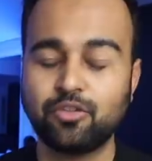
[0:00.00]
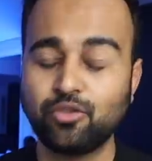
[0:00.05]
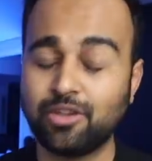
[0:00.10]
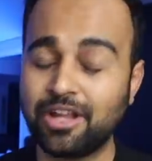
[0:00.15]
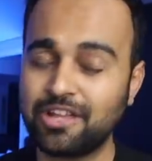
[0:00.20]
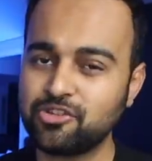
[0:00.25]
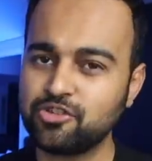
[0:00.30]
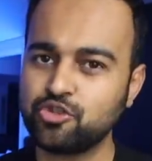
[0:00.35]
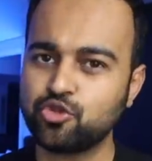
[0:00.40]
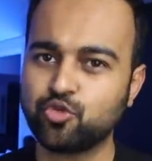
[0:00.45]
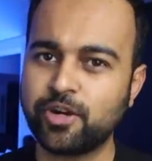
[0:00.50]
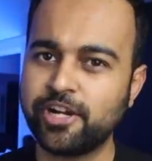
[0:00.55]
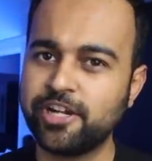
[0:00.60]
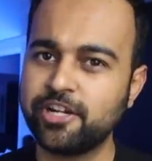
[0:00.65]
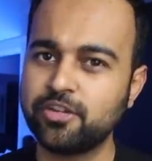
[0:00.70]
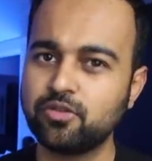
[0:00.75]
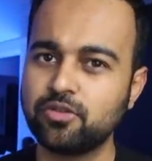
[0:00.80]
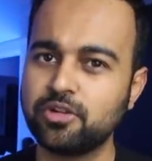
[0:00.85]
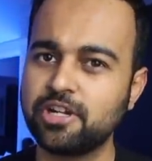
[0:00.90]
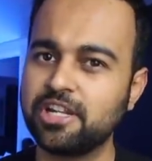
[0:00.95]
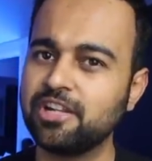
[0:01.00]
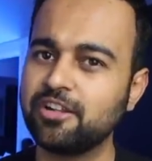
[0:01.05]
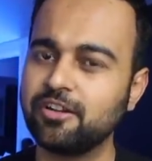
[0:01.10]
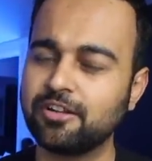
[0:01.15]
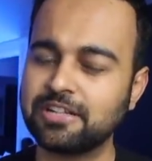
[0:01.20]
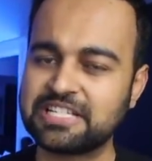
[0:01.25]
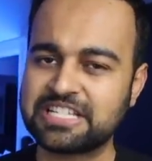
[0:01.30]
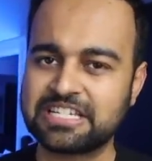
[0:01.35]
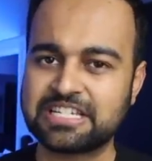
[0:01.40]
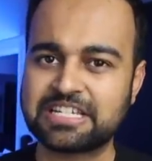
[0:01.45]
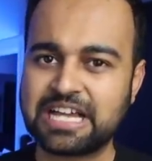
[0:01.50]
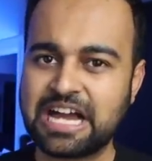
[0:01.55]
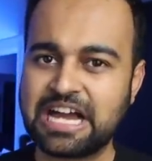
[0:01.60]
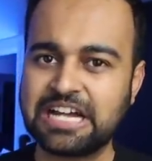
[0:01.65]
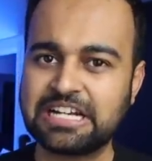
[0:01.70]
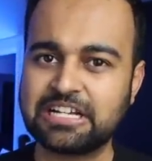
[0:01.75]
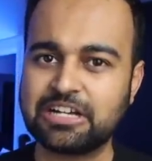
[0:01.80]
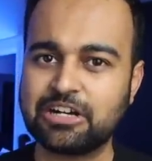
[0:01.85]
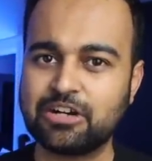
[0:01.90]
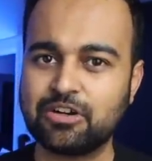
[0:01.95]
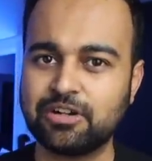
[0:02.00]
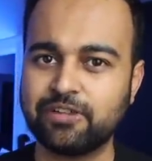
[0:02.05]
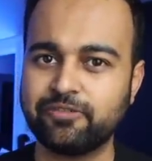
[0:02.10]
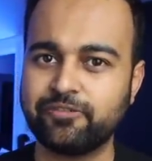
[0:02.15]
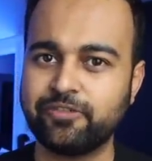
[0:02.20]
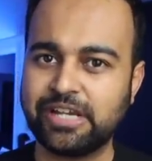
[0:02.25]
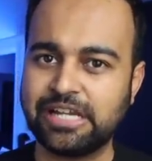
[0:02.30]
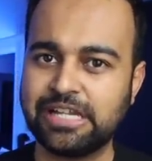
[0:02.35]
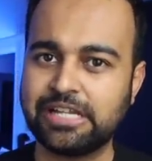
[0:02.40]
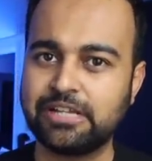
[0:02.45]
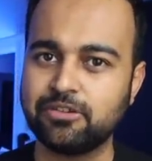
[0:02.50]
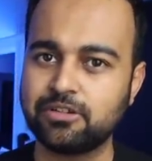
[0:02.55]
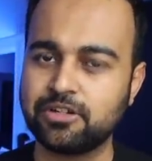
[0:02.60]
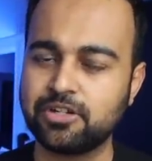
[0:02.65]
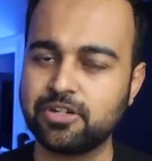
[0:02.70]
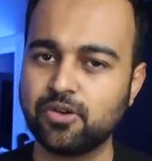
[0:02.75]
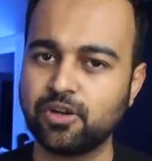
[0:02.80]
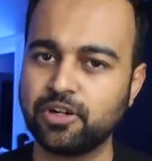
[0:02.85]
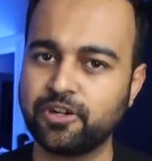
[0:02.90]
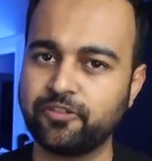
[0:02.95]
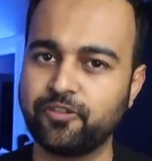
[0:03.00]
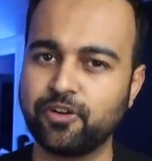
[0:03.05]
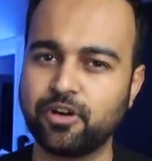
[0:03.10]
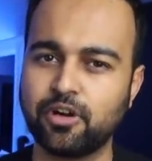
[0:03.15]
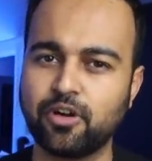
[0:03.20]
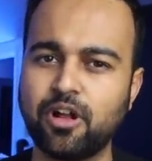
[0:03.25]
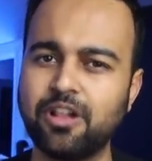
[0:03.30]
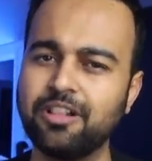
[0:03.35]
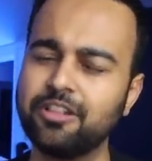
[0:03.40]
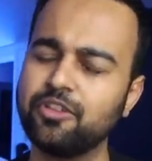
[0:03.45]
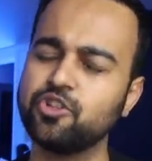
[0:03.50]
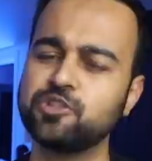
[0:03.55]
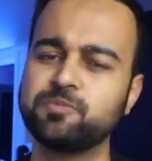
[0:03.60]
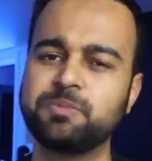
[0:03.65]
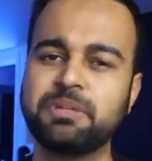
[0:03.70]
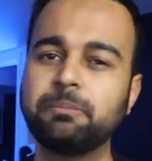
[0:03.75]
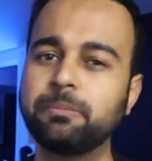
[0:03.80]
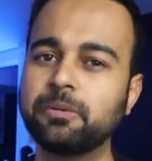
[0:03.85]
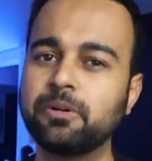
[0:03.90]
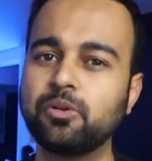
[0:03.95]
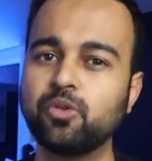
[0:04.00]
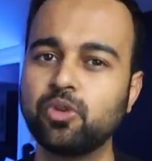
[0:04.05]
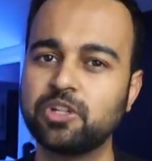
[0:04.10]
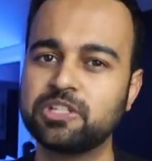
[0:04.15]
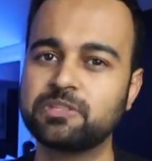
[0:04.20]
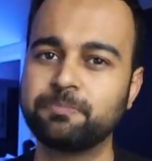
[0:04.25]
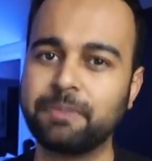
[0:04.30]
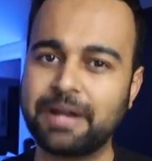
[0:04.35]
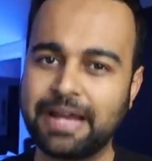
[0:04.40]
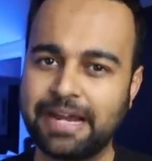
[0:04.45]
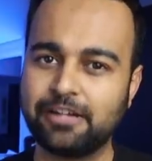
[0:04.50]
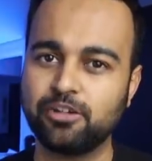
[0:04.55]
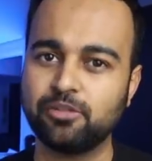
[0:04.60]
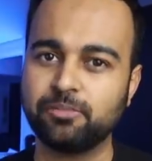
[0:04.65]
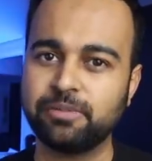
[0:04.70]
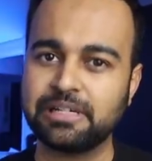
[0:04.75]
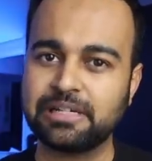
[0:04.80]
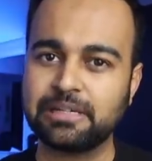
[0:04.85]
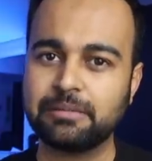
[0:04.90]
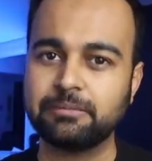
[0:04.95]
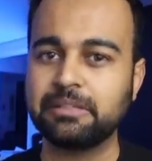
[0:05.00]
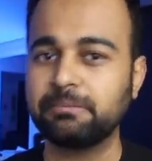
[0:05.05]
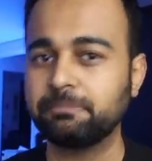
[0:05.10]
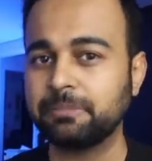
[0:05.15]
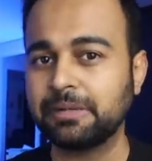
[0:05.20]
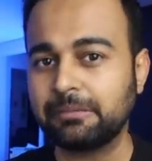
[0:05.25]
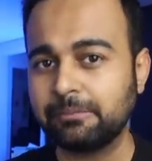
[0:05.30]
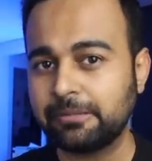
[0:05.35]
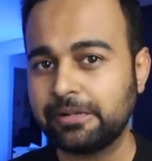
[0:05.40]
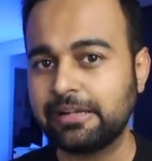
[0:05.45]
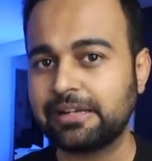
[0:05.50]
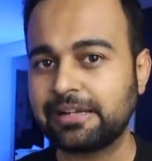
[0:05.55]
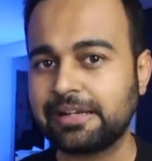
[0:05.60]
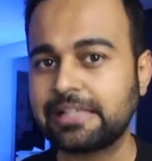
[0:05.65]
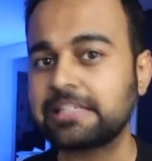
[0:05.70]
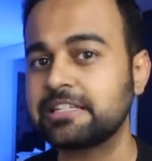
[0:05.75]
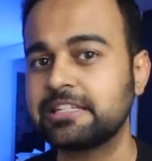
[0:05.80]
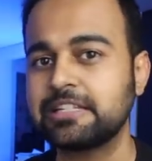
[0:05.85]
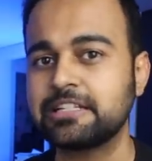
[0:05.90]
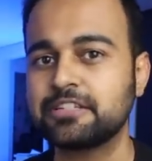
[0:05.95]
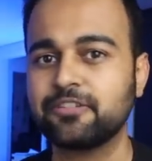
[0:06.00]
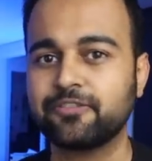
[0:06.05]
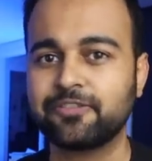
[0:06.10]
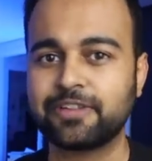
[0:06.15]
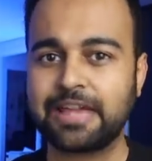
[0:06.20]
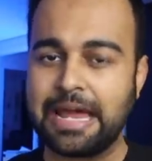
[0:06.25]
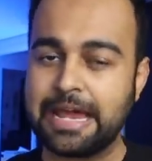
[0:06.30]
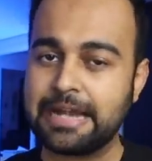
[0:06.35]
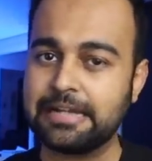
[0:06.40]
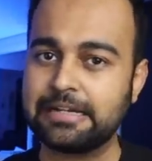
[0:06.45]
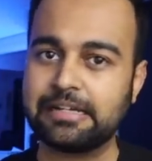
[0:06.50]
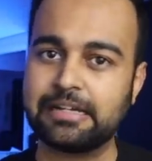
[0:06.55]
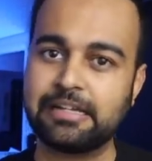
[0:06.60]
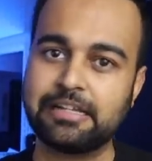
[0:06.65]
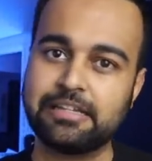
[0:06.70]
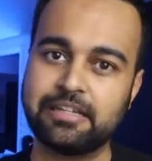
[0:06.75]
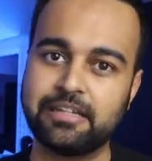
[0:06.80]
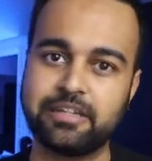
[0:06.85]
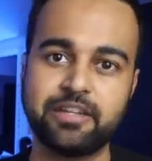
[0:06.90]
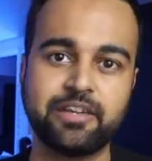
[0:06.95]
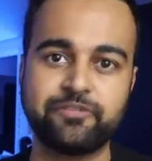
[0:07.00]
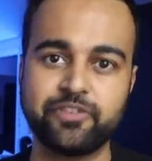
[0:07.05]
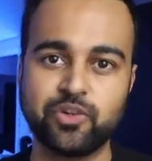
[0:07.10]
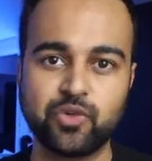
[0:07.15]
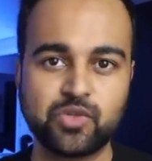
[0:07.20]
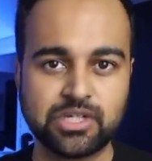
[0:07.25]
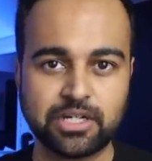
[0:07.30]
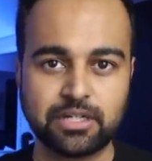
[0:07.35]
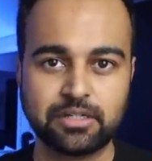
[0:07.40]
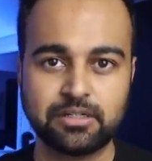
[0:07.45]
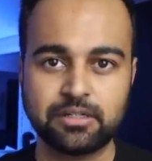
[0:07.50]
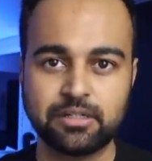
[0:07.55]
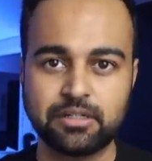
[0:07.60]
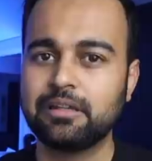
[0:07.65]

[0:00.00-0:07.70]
2022 did not start on a very good note for all those people who aspire to become the permanent residents of Canada in the near future.